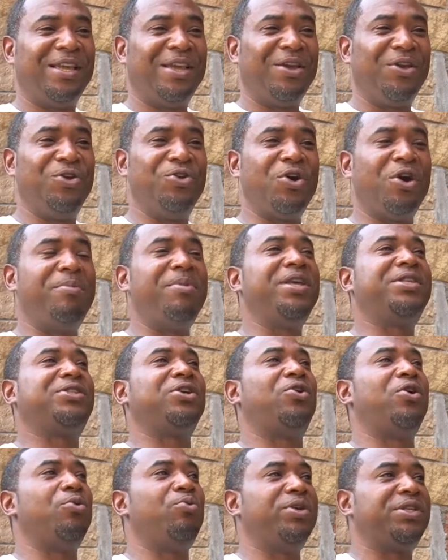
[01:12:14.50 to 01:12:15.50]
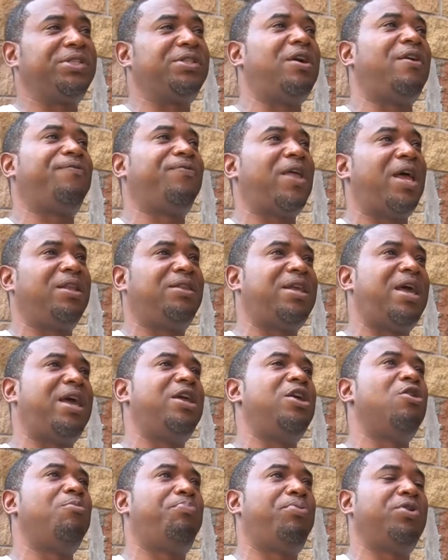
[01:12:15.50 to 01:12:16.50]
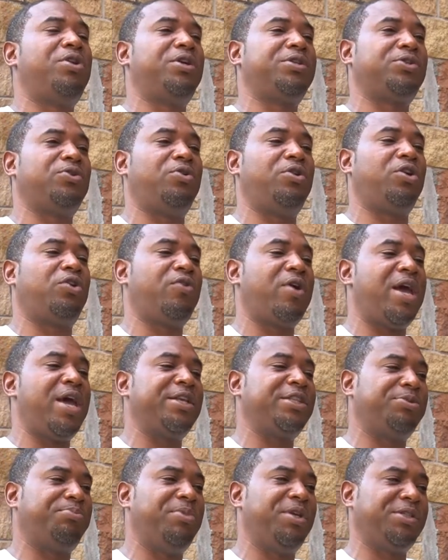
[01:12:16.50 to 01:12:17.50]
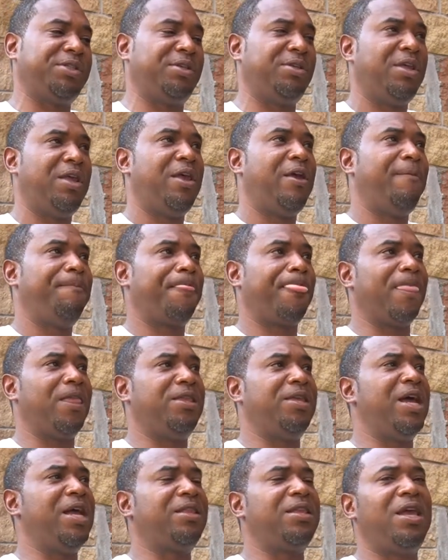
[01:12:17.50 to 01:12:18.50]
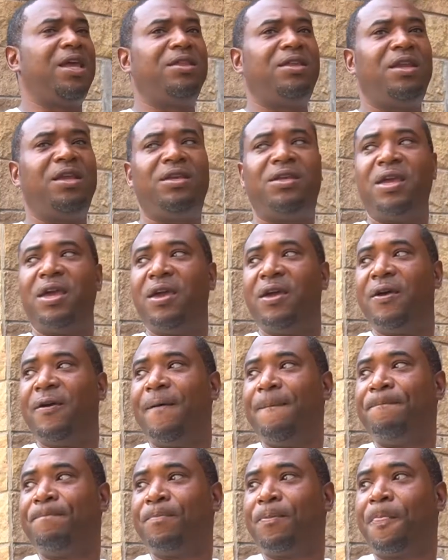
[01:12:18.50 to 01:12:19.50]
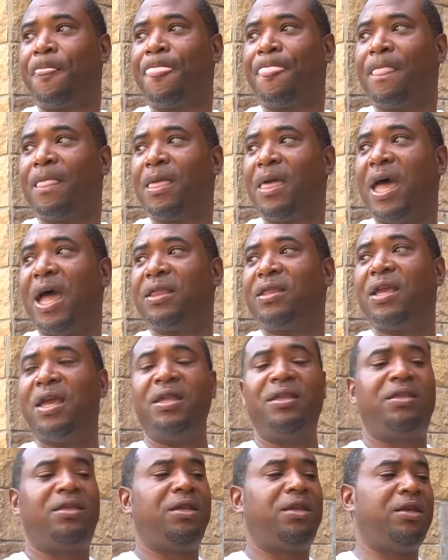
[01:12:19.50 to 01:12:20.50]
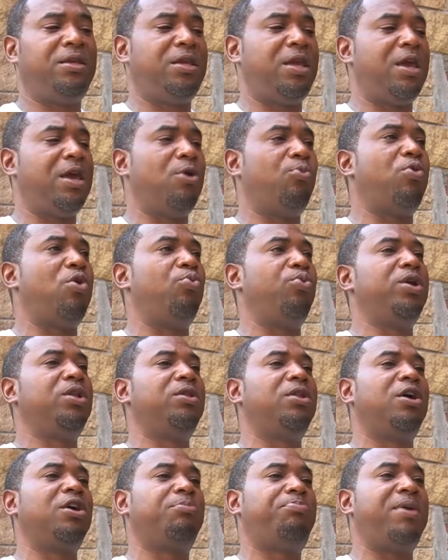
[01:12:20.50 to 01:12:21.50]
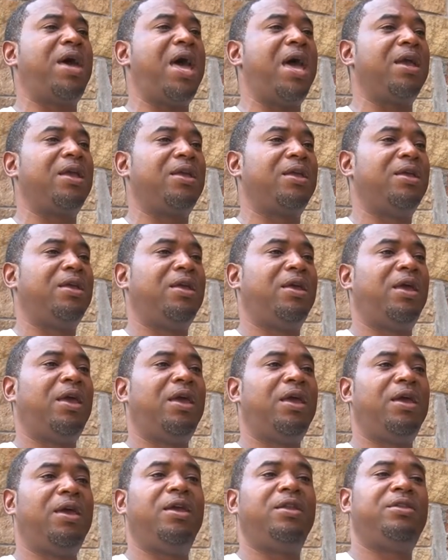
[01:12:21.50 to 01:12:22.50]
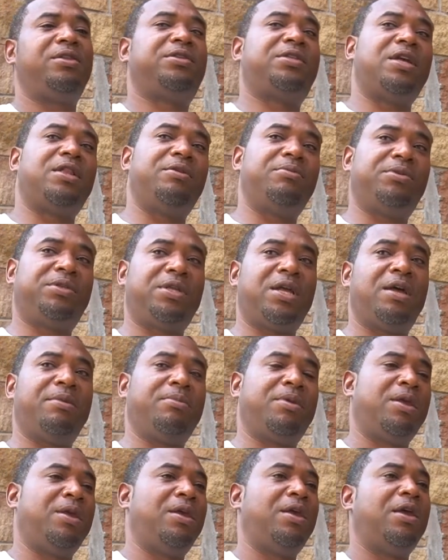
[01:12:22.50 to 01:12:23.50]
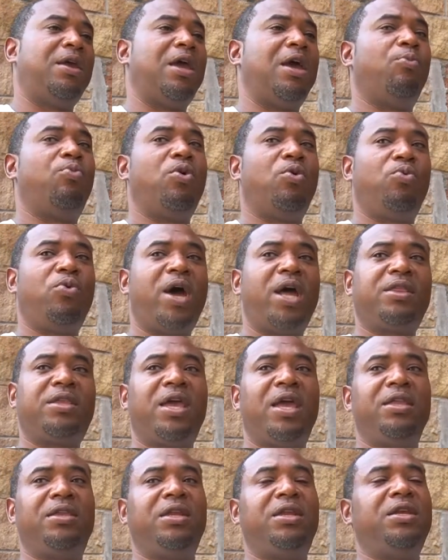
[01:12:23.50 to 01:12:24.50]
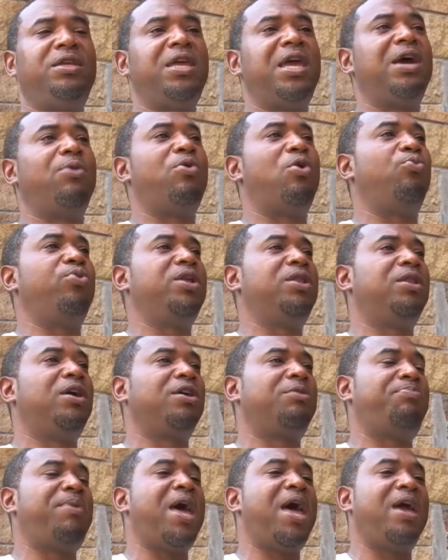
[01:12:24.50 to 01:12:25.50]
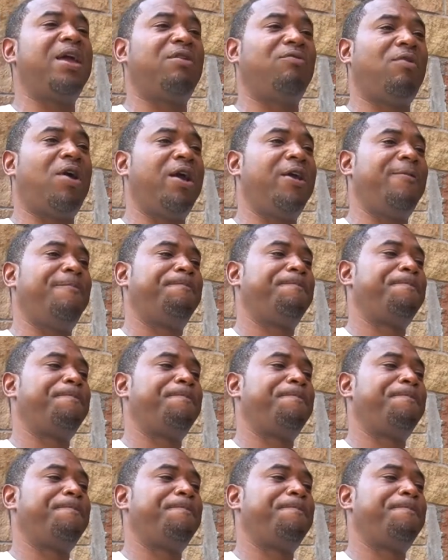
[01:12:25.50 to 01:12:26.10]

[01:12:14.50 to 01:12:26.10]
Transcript: You know what I mean? So it was stuff like that. He'll put us on a crash mission. And then at the end of the year, when we look back and tell him stuff, and at the end of the year, when we look back, right,